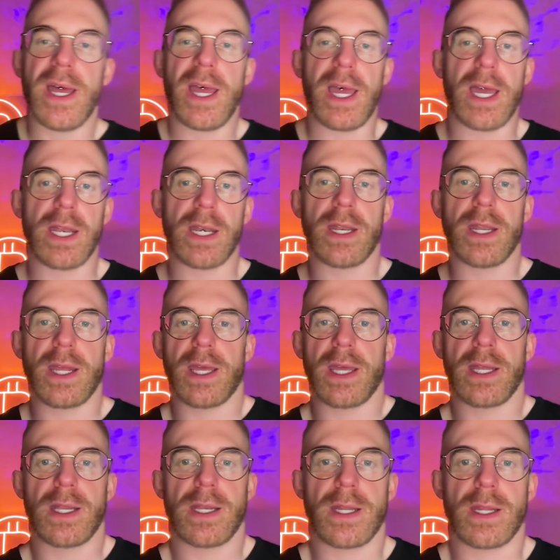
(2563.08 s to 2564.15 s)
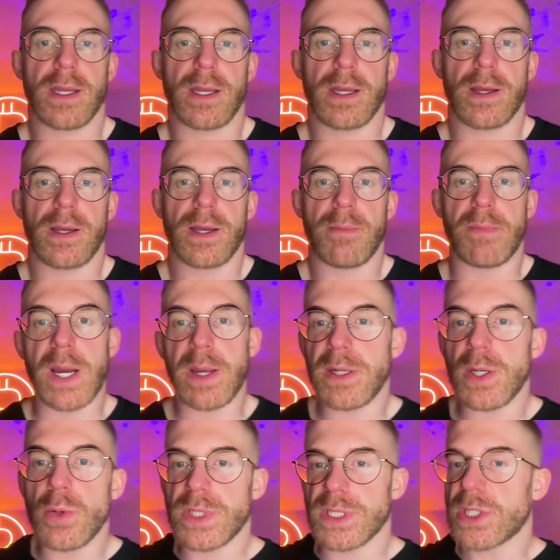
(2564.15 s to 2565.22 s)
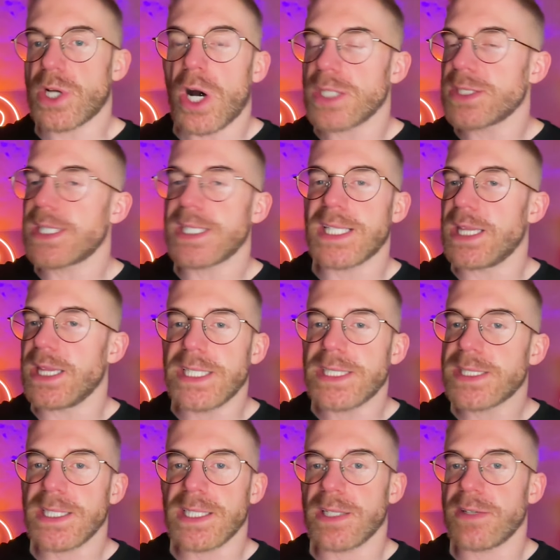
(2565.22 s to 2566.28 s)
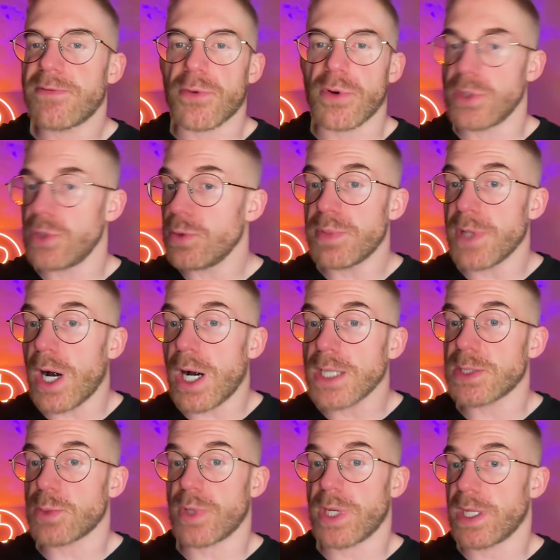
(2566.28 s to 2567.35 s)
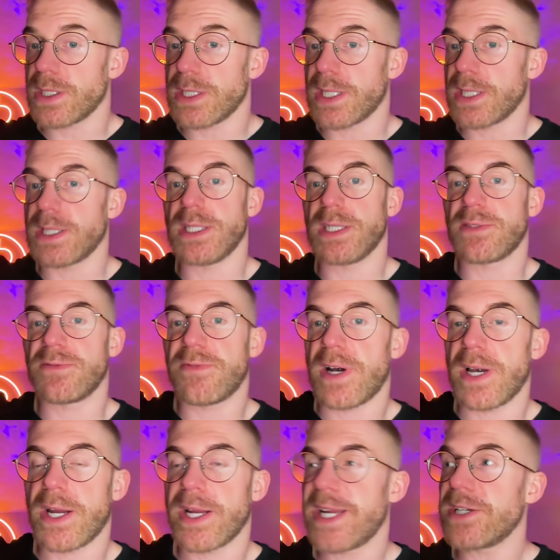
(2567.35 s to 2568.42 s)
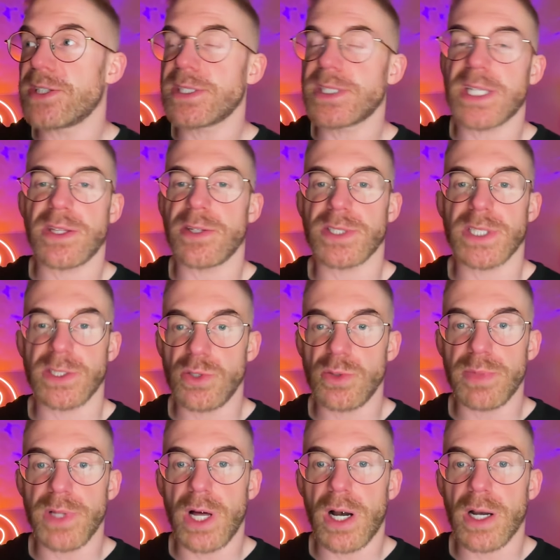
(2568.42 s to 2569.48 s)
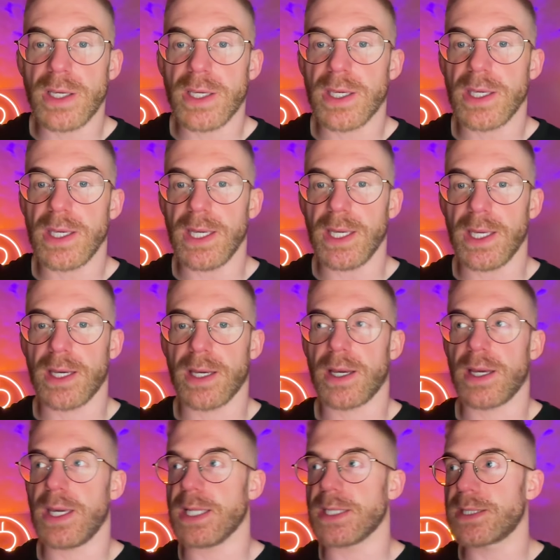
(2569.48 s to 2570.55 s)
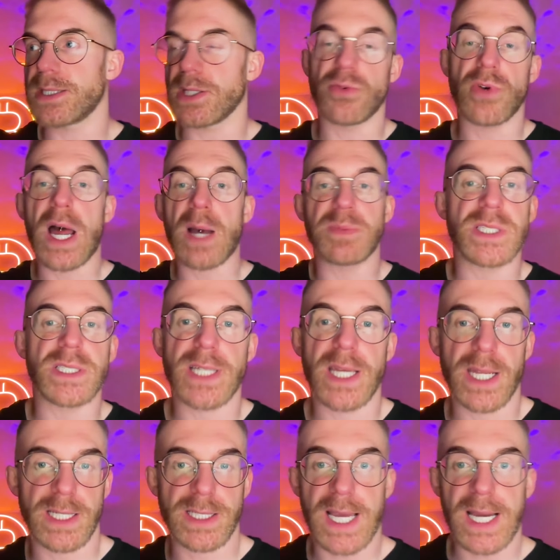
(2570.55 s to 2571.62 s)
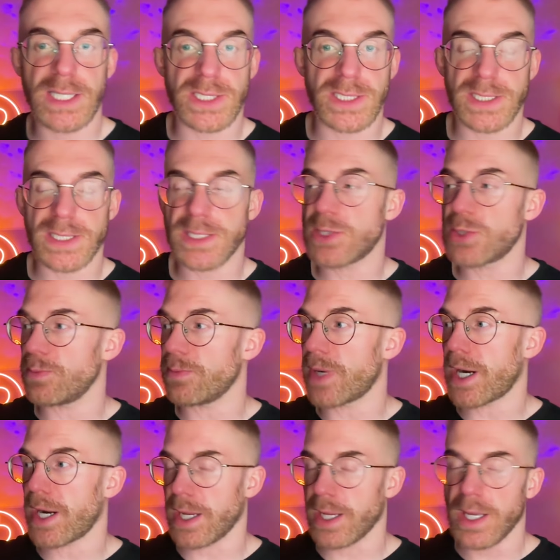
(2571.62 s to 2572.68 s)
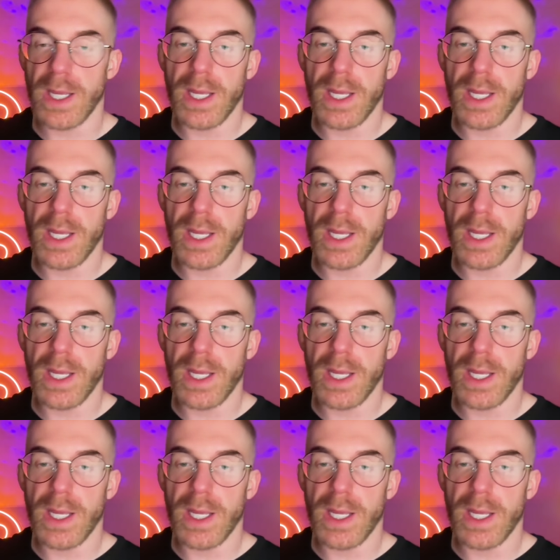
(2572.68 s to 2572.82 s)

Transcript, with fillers: and and uh, my node is constantly listening for new blocks. And when it, it, it fi- hears that there's a new block, uh, it grabs it and attaches it to my,